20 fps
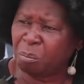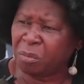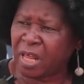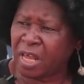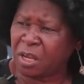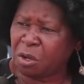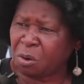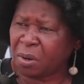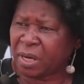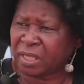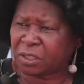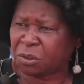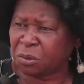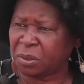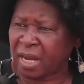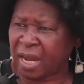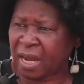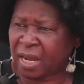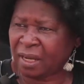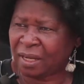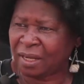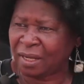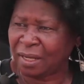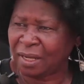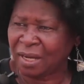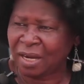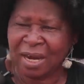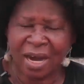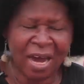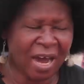the US today,
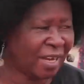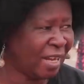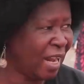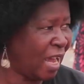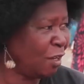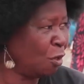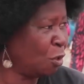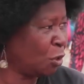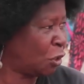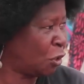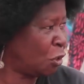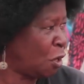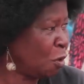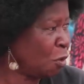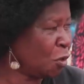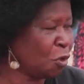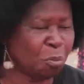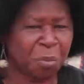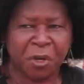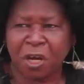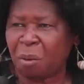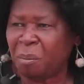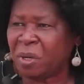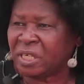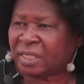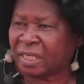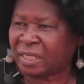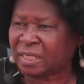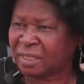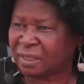and then you struggle, you become
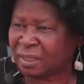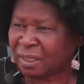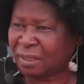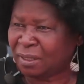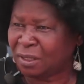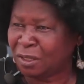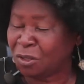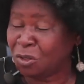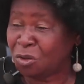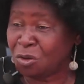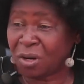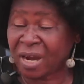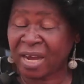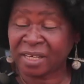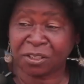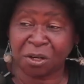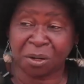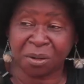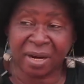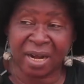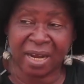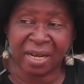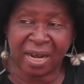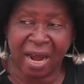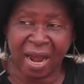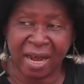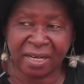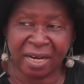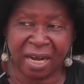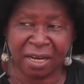a citizen. You get your green
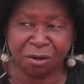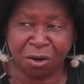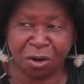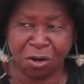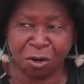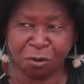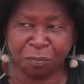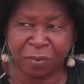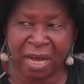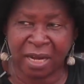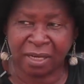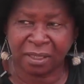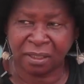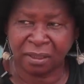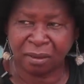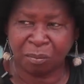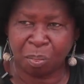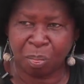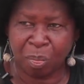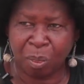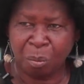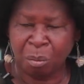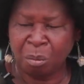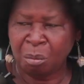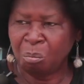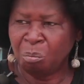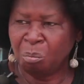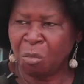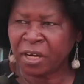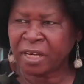card and all of that.
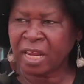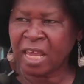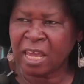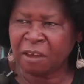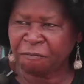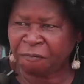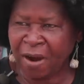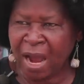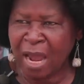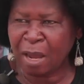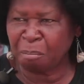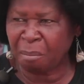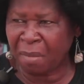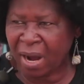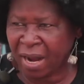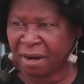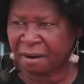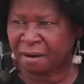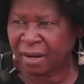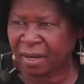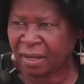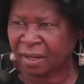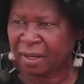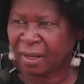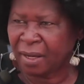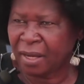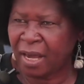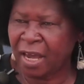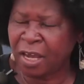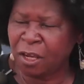But if I marry
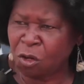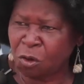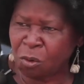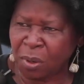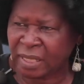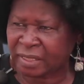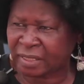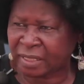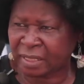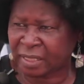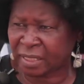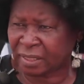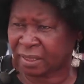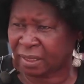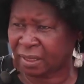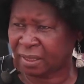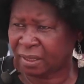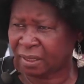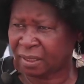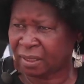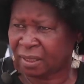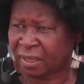a US citizen,